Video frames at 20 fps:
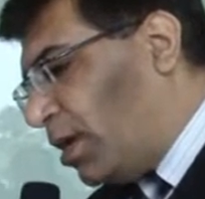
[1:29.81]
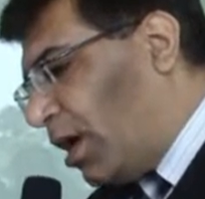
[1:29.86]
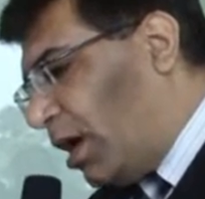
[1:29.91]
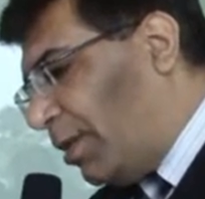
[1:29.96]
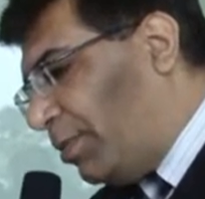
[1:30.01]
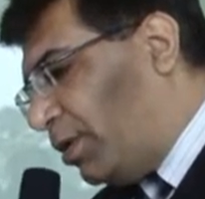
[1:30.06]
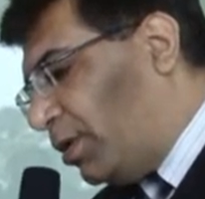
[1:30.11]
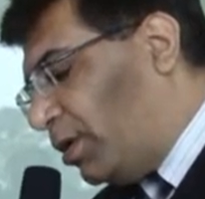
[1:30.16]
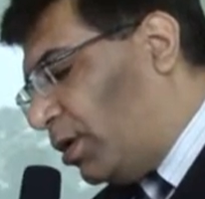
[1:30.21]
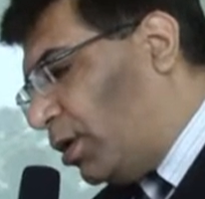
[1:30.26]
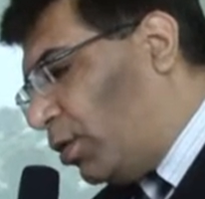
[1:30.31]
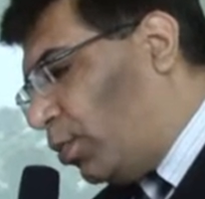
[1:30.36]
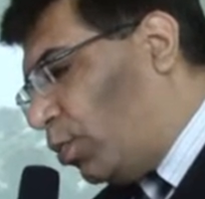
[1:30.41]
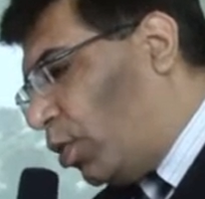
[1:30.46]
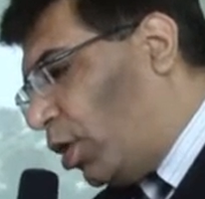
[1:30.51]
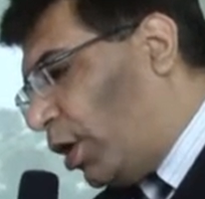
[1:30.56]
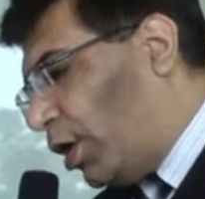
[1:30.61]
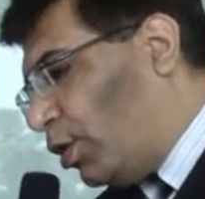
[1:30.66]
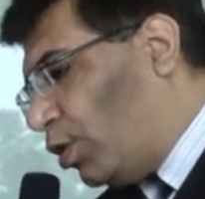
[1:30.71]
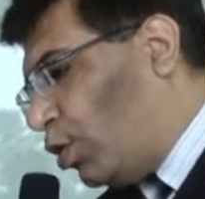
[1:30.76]
I mean, uh,
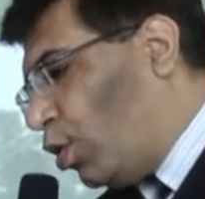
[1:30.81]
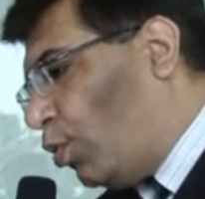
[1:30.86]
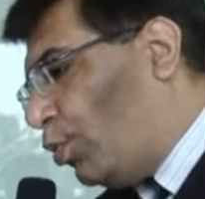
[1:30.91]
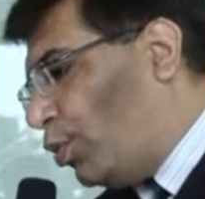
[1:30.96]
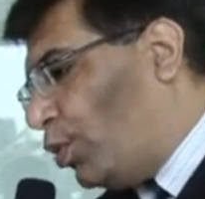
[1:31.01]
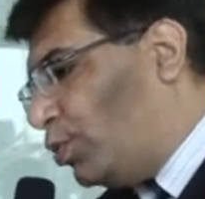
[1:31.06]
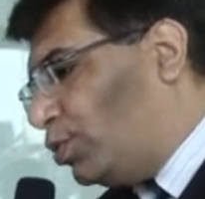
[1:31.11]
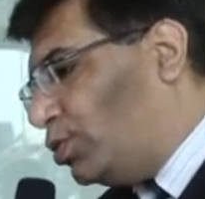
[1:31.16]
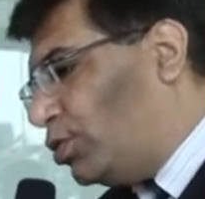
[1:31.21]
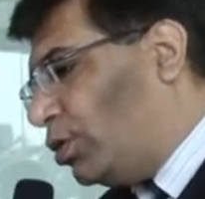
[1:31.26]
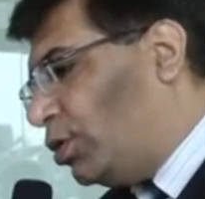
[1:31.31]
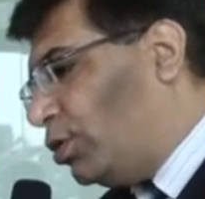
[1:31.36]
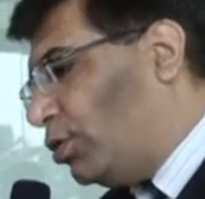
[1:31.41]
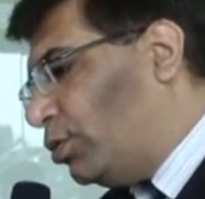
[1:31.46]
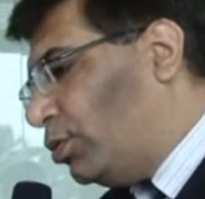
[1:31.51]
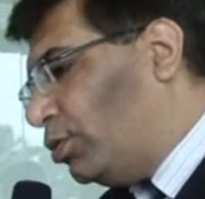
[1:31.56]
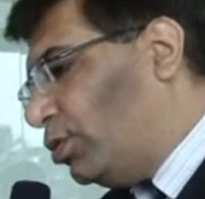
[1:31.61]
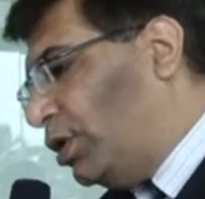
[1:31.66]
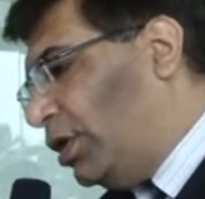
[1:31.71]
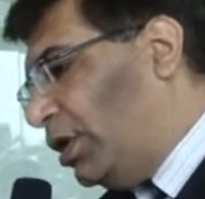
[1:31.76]
what are your views on you
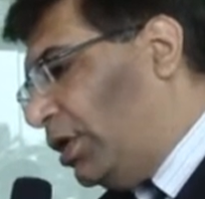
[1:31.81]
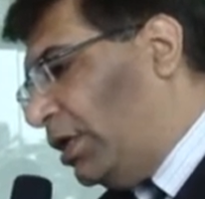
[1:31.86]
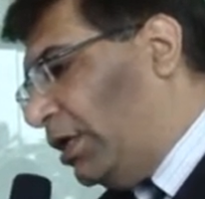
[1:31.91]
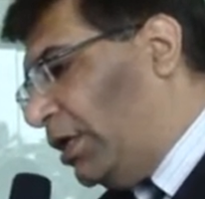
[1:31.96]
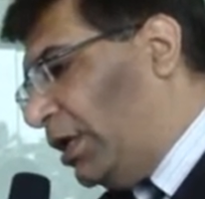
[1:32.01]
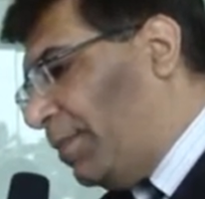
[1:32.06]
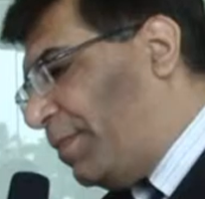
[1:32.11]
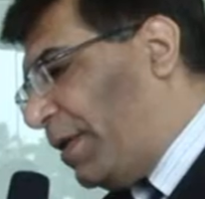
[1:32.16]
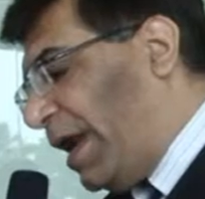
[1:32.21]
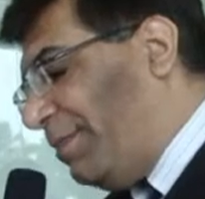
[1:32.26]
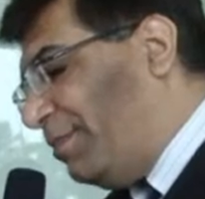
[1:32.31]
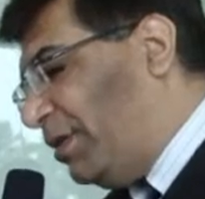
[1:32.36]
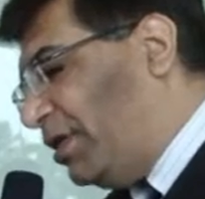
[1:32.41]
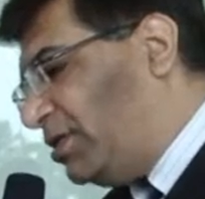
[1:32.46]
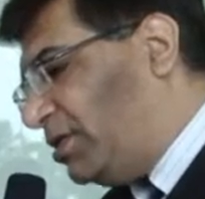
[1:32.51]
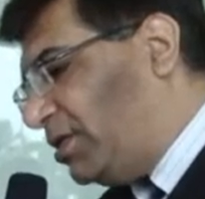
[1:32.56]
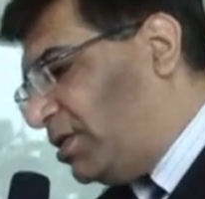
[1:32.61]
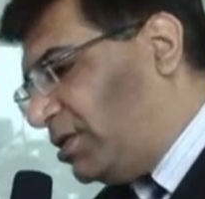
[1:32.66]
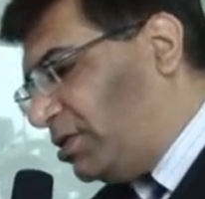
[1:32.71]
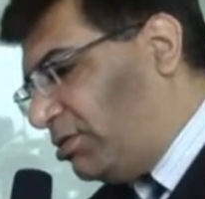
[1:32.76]
know the Prime
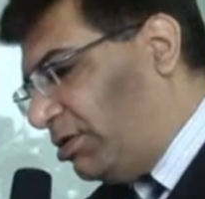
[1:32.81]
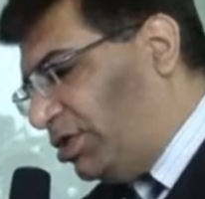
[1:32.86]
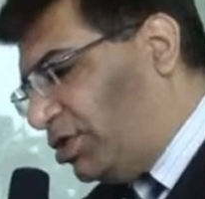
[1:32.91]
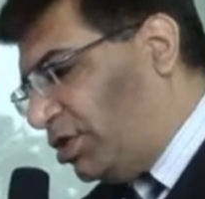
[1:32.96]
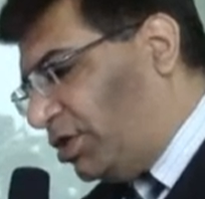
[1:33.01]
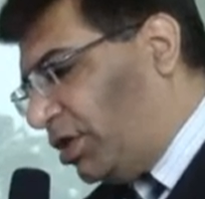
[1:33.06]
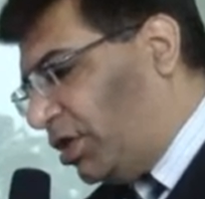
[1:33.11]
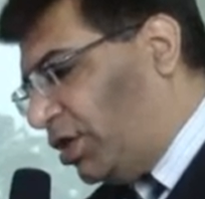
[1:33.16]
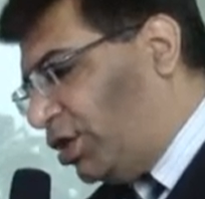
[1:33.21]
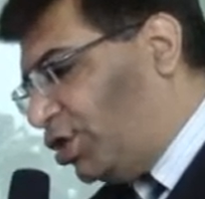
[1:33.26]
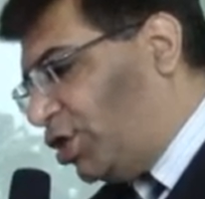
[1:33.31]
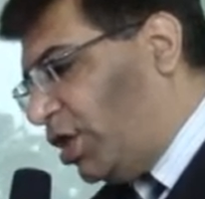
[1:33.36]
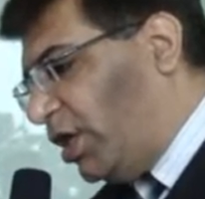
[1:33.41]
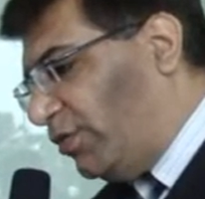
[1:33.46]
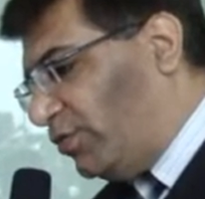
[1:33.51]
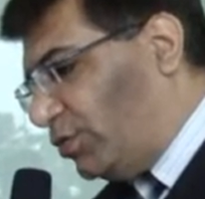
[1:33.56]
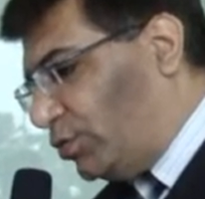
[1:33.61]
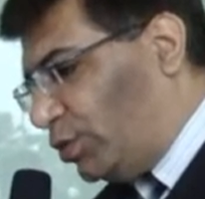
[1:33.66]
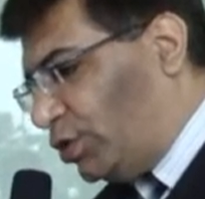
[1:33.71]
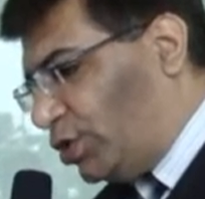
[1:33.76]
Minister's recent
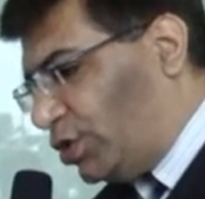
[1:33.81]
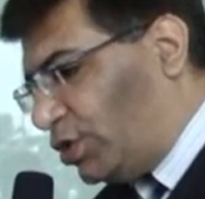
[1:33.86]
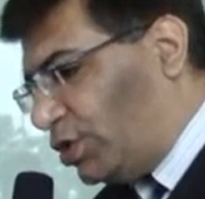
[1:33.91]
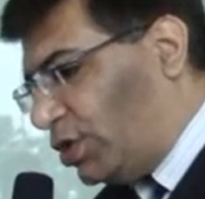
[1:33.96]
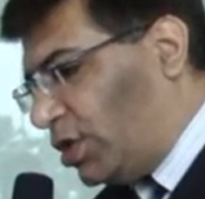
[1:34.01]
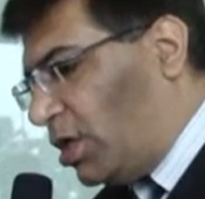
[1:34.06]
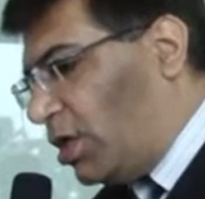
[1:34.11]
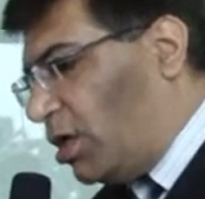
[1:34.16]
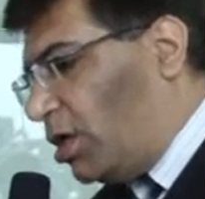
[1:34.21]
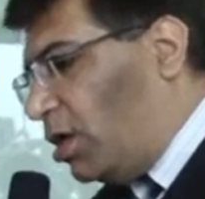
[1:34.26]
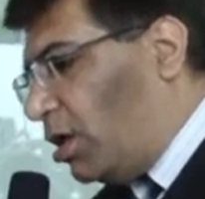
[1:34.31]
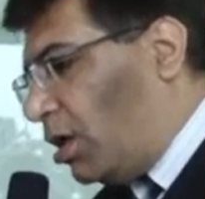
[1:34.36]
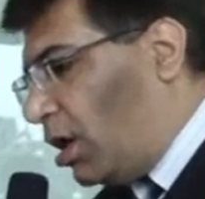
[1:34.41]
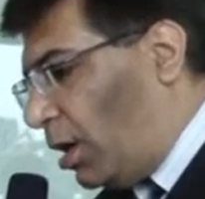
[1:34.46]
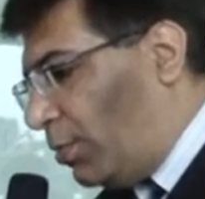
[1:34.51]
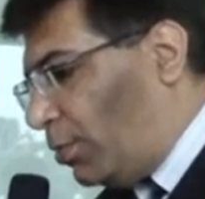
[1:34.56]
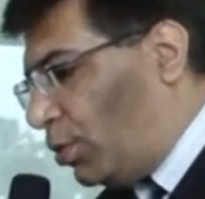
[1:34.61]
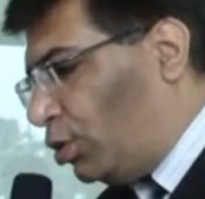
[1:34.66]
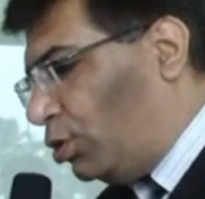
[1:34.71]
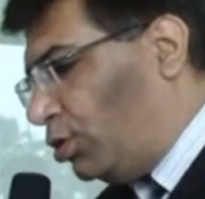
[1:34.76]
initiatives, which is
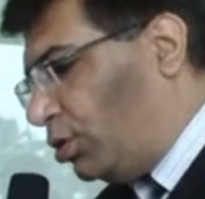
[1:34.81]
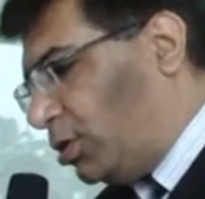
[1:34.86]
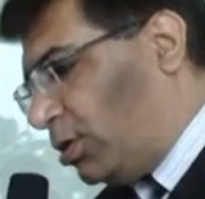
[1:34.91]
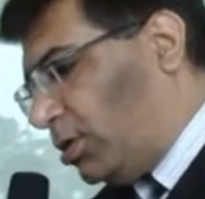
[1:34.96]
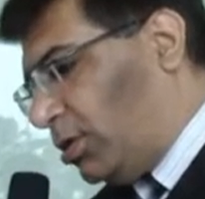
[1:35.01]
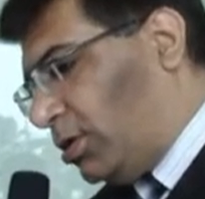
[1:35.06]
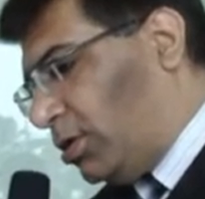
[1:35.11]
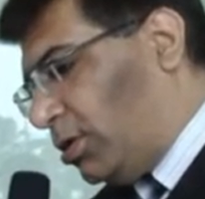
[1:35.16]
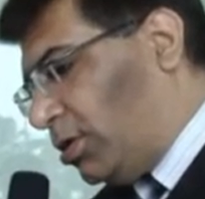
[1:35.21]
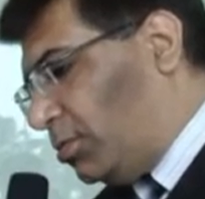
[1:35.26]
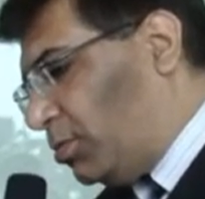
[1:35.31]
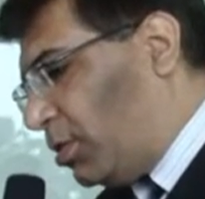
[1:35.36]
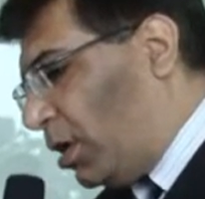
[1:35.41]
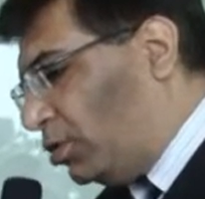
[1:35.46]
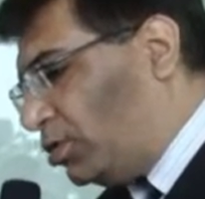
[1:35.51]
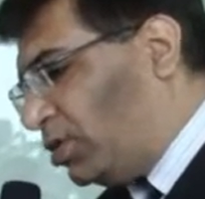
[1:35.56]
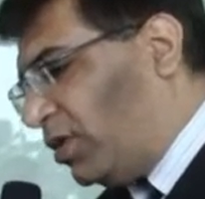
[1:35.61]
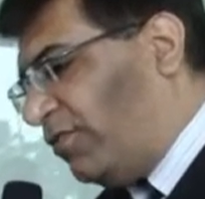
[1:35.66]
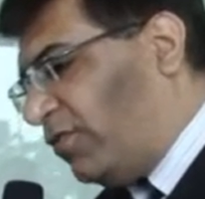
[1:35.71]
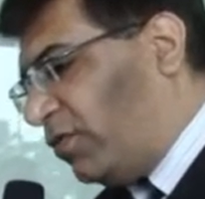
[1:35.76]
Amrut, uh,
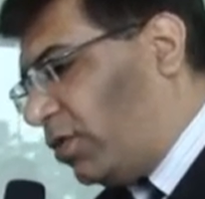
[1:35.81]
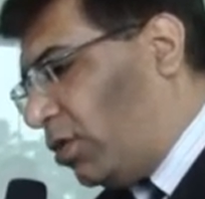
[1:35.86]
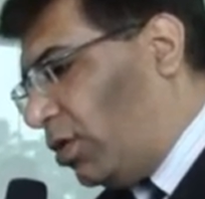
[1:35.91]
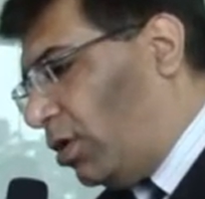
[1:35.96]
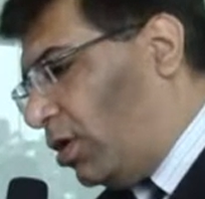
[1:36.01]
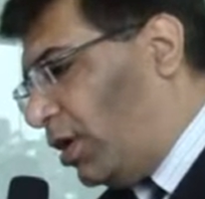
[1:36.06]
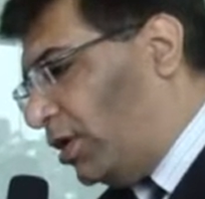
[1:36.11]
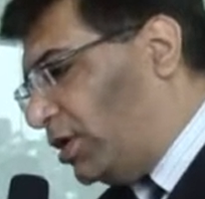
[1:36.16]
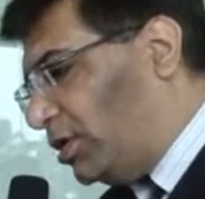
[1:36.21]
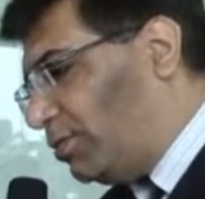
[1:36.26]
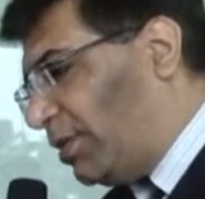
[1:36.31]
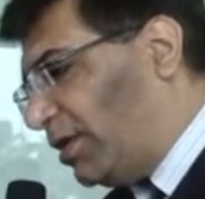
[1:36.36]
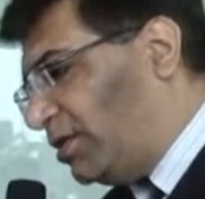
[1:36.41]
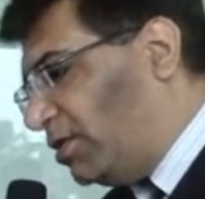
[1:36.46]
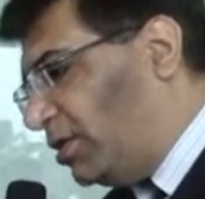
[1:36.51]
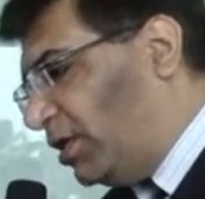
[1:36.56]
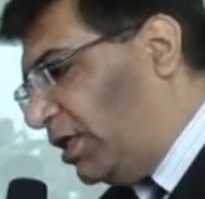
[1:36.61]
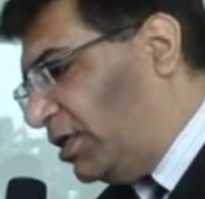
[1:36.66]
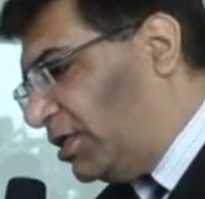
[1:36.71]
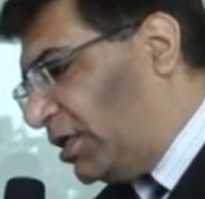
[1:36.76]
housing for all, and smart
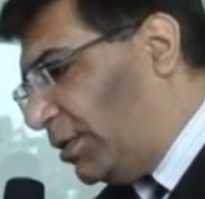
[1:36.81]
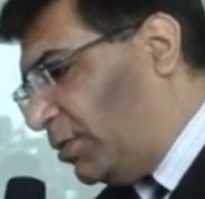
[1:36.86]
cities?